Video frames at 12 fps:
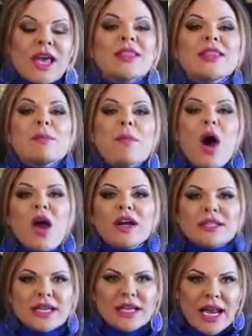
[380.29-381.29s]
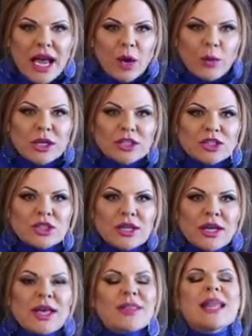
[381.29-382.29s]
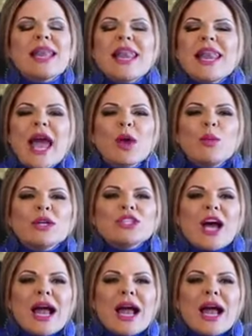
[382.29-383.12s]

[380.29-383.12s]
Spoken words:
their marketing language, the language